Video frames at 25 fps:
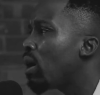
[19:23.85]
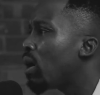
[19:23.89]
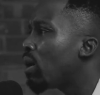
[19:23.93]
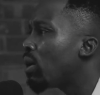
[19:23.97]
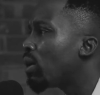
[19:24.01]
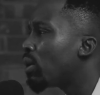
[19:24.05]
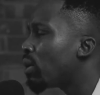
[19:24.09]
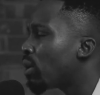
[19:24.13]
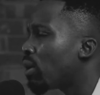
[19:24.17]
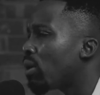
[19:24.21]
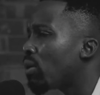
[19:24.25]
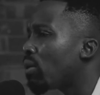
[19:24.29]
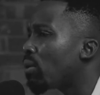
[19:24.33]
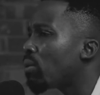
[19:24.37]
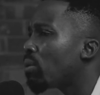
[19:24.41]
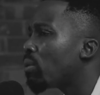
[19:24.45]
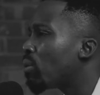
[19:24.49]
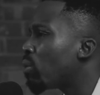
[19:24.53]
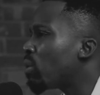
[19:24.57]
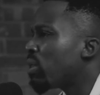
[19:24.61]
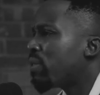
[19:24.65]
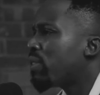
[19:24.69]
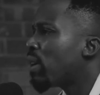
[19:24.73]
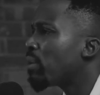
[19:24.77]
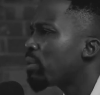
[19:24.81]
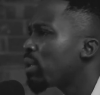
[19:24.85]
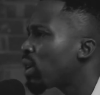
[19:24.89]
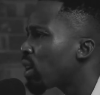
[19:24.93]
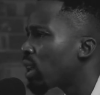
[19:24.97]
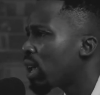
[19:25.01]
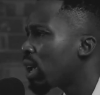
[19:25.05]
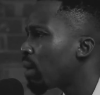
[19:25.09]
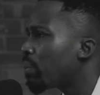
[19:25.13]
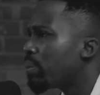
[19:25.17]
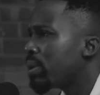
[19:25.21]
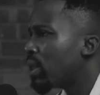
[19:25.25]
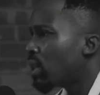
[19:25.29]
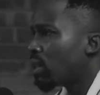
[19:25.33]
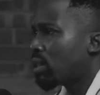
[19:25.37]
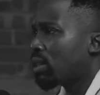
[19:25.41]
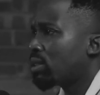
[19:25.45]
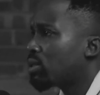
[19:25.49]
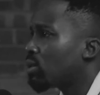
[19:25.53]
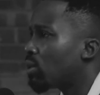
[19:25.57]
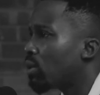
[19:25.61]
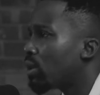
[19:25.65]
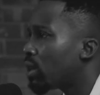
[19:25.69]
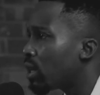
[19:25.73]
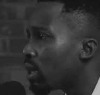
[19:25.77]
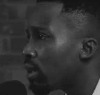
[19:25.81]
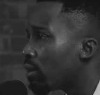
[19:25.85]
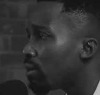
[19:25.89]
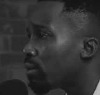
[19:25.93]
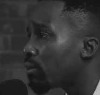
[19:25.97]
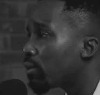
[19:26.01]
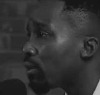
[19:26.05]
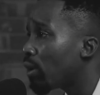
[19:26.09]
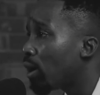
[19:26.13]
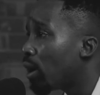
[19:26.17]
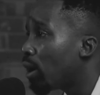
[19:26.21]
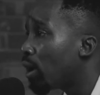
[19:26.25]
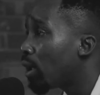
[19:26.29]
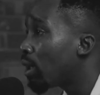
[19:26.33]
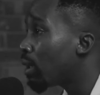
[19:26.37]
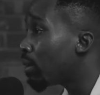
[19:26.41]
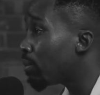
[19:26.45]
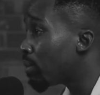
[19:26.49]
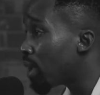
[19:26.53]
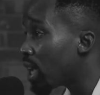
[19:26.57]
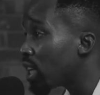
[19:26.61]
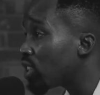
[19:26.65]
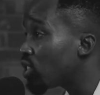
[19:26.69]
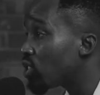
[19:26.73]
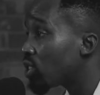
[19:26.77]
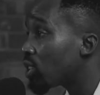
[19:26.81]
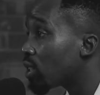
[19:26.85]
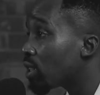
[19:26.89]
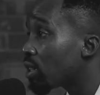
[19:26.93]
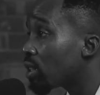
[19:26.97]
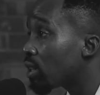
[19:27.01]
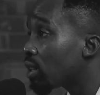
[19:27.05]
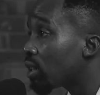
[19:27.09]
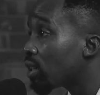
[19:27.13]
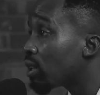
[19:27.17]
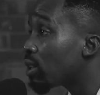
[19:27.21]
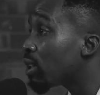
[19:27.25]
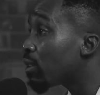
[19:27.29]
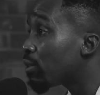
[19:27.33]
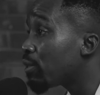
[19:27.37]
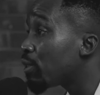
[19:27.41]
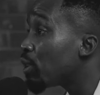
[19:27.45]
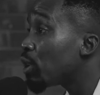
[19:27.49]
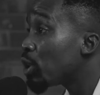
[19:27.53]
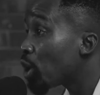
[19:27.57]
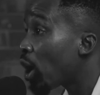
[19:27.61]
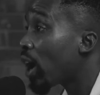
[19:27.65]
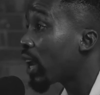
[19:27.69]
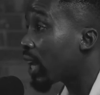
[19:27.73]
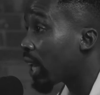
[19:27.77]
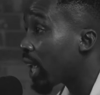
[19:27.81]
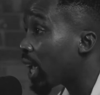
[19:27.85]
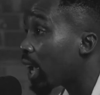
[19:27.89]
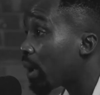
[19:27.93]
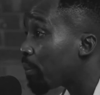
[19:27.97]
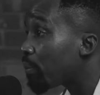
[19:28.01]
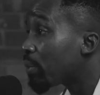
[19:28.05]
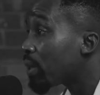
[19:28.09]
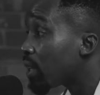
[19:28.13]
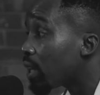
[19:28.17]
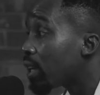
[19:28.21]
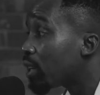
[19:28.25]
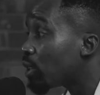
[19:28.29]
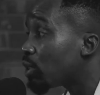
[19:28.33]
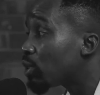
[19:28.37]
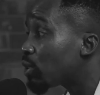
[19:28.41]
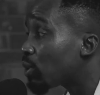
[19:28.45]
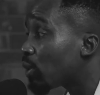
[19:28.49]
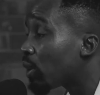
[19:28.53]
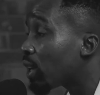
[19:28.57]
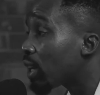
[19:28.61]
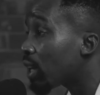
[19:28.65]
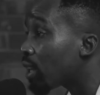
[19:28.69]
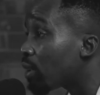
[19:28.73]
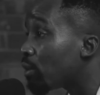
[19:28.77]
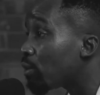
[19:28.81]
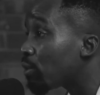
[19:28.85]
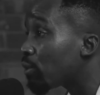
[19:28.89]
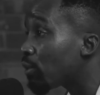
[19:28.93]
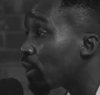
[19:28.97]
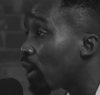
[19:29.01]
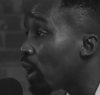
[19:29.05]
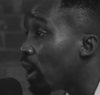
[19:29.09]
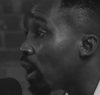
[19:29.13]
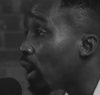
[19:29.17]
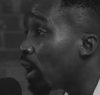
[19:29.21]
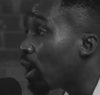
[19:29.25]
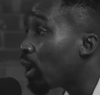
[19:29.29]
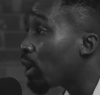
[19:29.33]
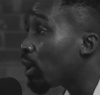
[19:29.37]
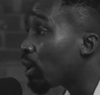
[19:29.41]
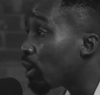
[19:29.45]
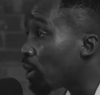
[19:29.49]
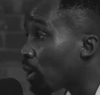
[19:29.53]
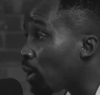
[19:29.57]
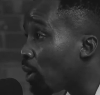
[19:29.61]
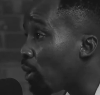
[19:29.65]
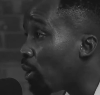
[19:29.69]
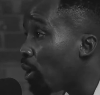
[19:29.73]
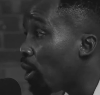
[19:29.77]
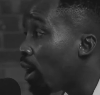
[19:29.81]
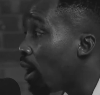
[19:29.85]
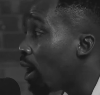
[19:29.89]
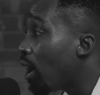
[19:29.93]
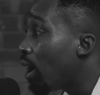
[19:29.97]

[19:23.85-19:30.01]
You know, if I'm not happy, then I should leave. Imagine if you're not happy, then you should leave. You know,